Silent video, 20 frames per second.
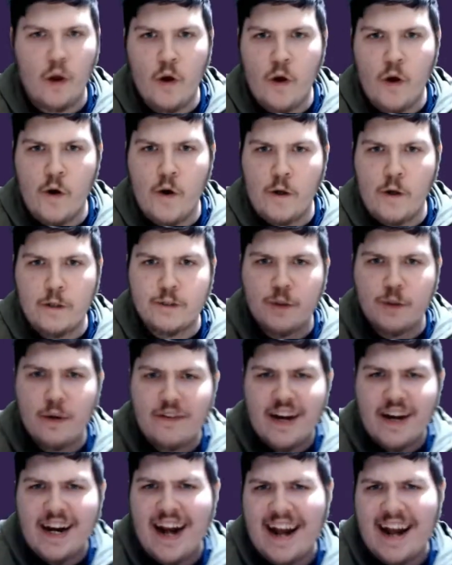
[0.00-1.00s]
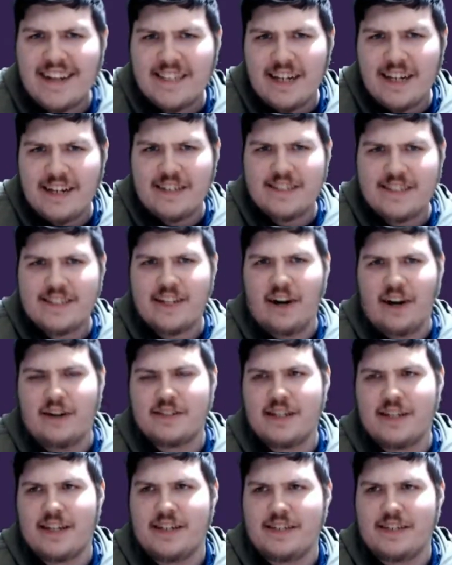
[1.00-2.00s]
So we've had an excellent start to
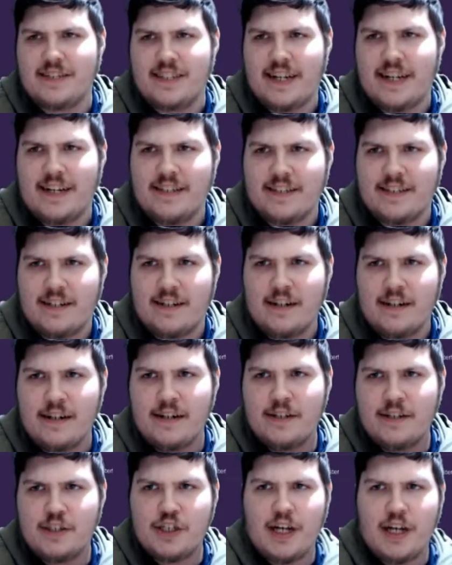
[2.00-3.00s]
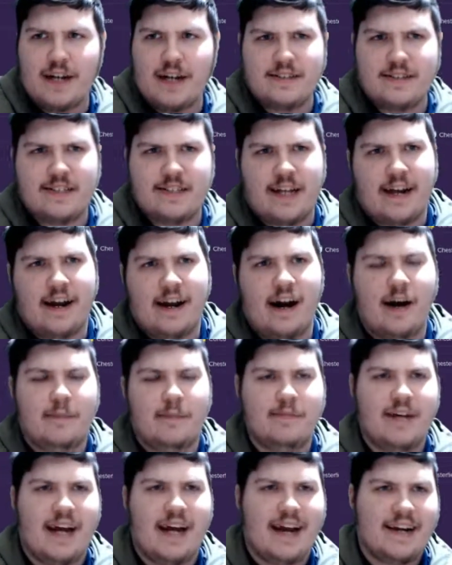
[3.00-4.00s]
this season. Chelsea up
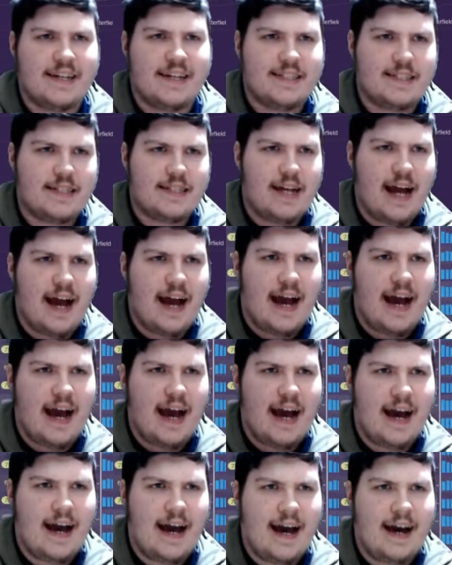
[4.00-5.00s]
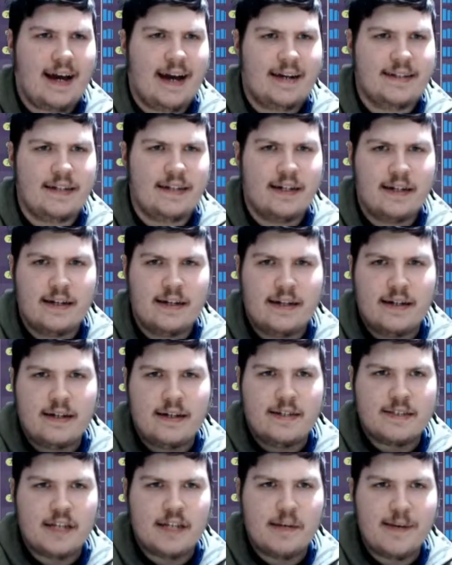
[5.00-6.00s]
next, and it's
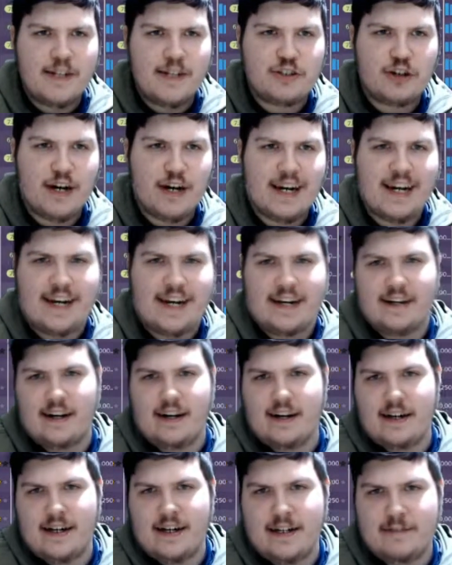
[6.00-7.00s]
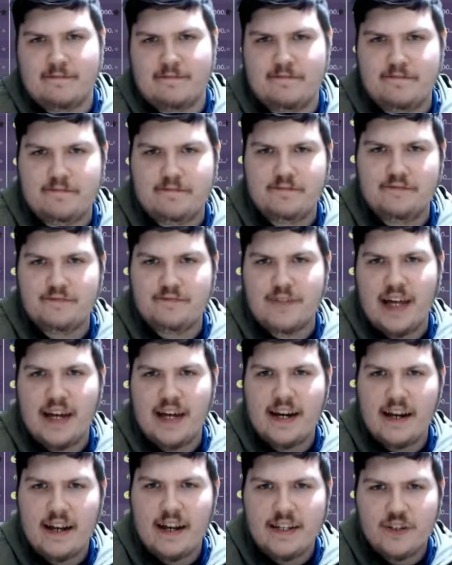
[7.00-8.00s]
going to be tricky. Uh, it
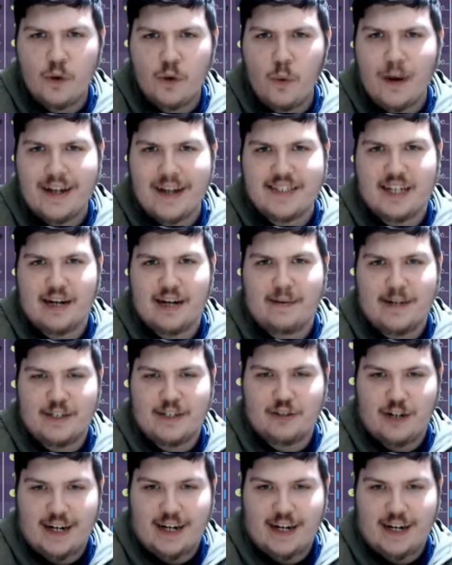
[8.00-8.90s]
is always going to be tricky